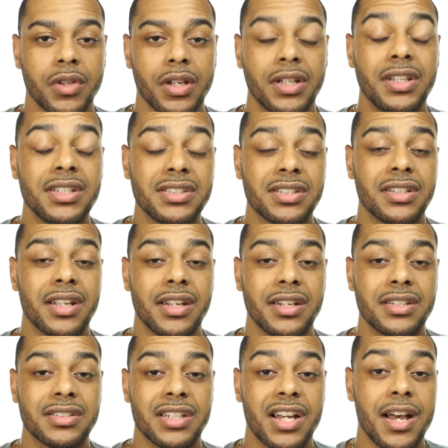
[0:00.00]
Listen,
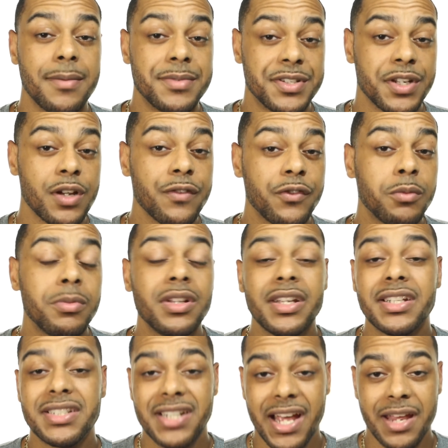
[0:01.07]
ladies, observable
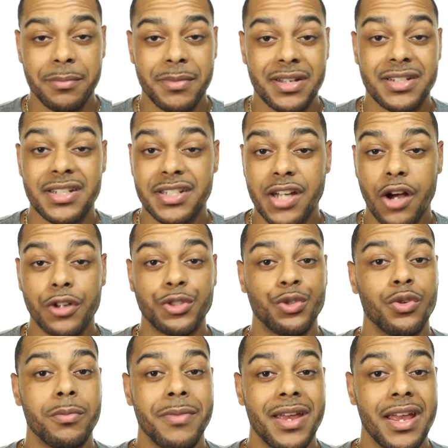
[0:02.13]
excitement to talk
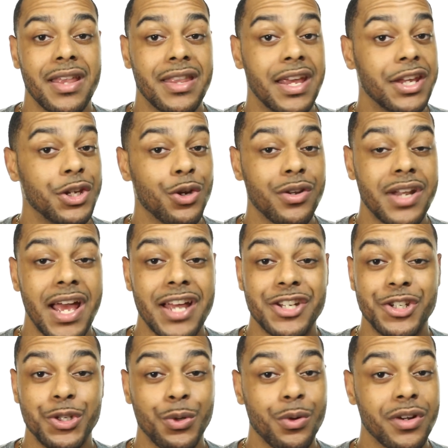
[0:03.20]
to a man that you're not
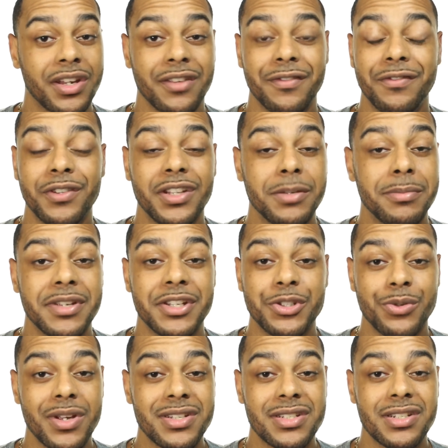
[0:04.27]
sure can fully be
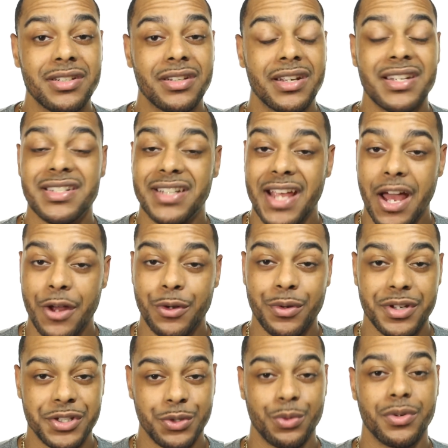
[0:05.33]
trusted is
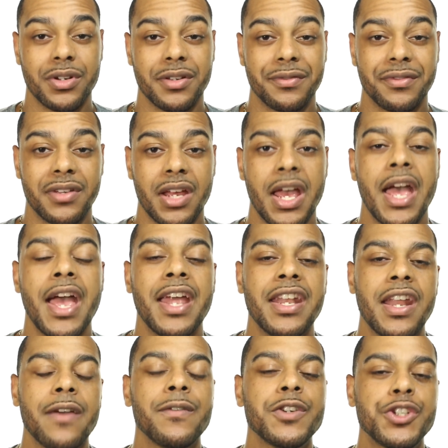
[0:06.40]
counterintuitive.
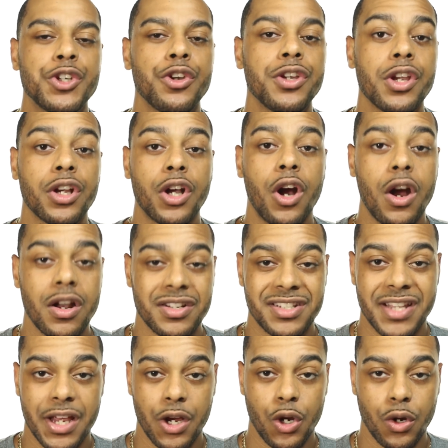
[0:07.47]
Never show your cards
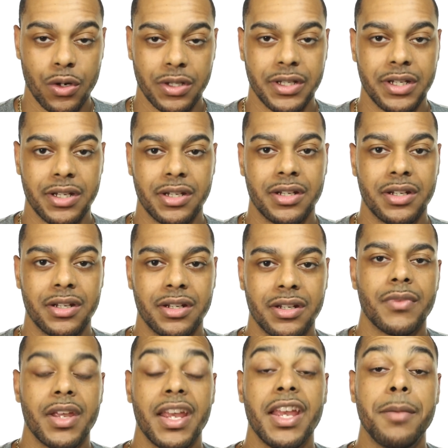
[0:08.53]
that early.
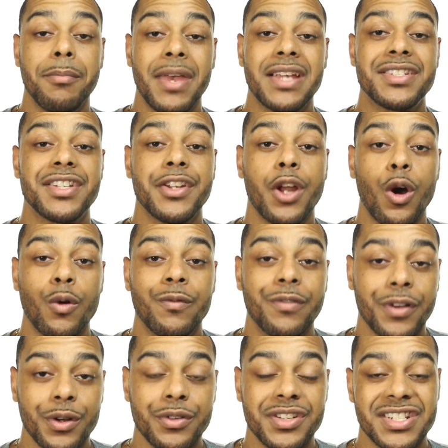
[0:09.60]
It makes an
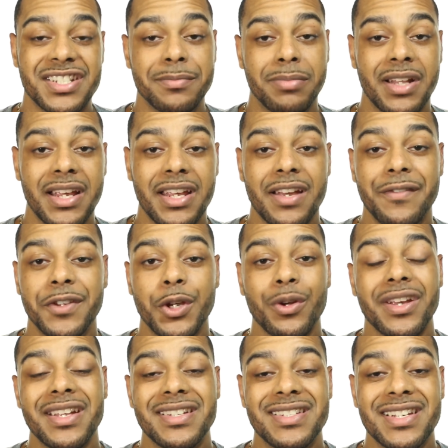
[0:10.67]
overt display of your
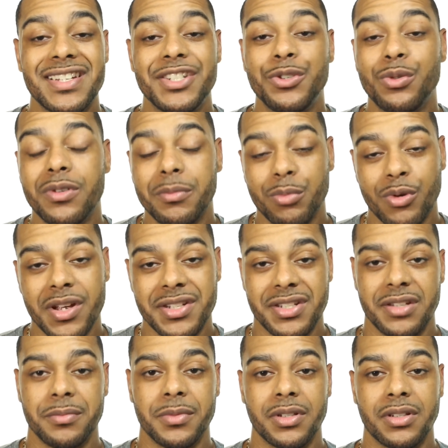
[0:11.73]
intent to impress him.